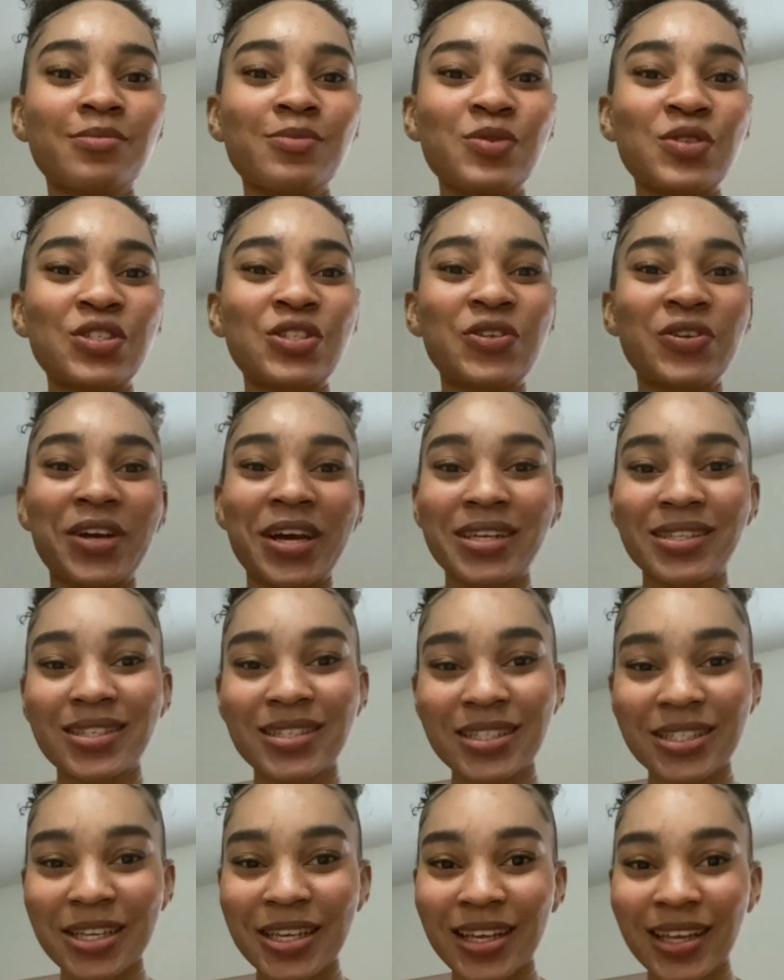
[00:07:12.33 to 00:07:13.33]
so you guys can
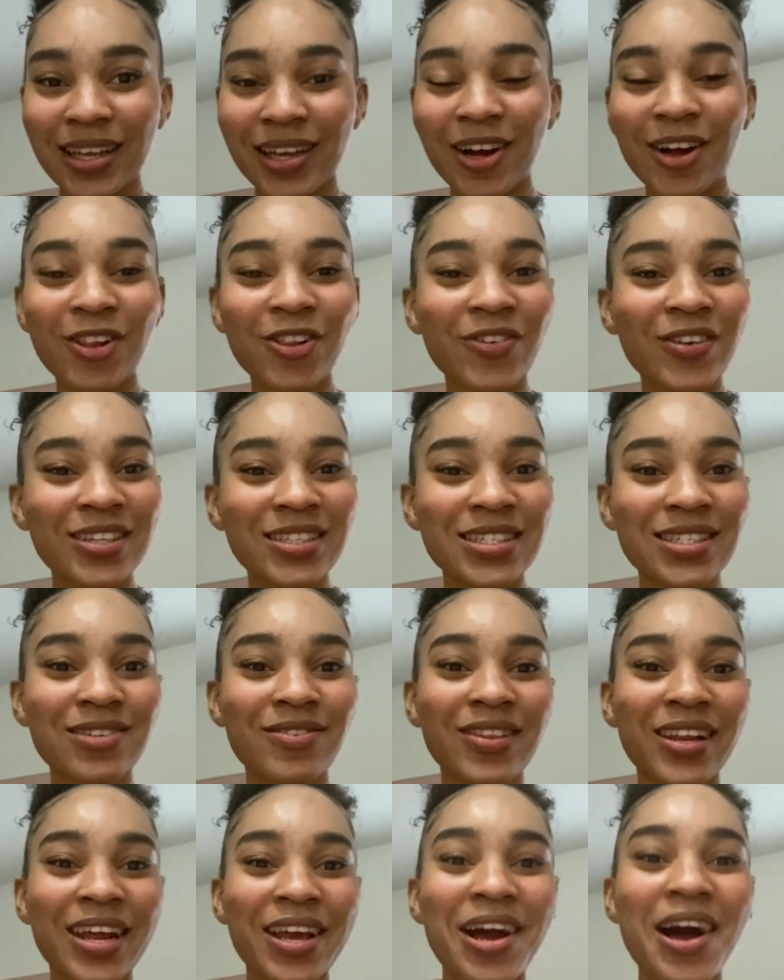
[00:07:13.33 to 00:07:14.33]
see all the rest of the stuff
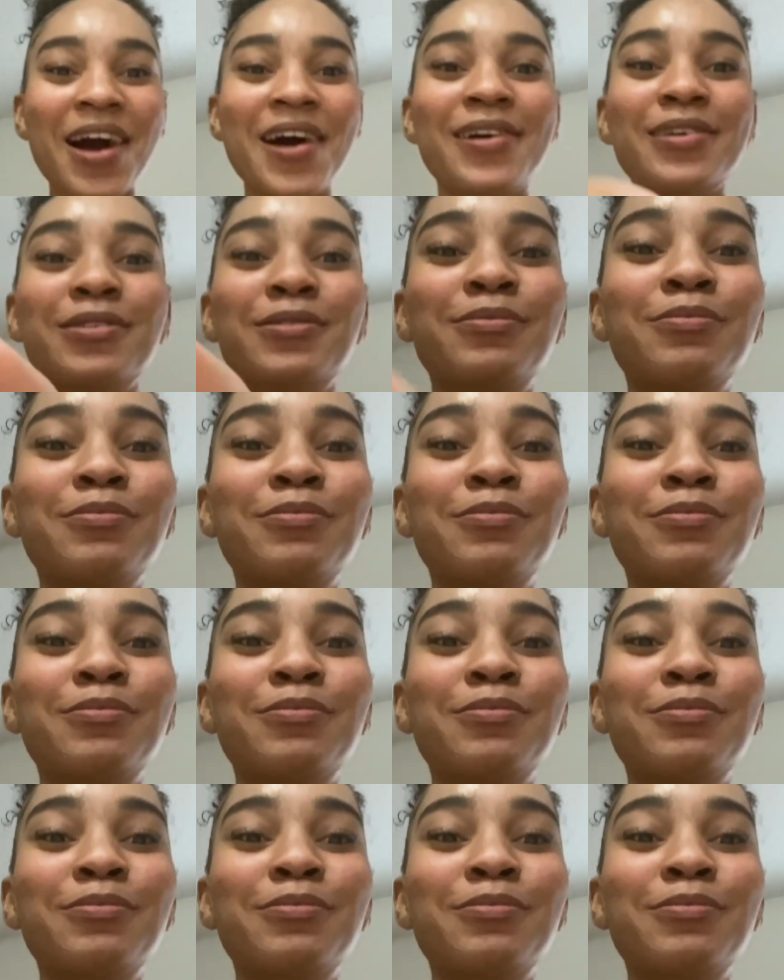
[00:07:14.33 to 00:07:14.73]
that I got.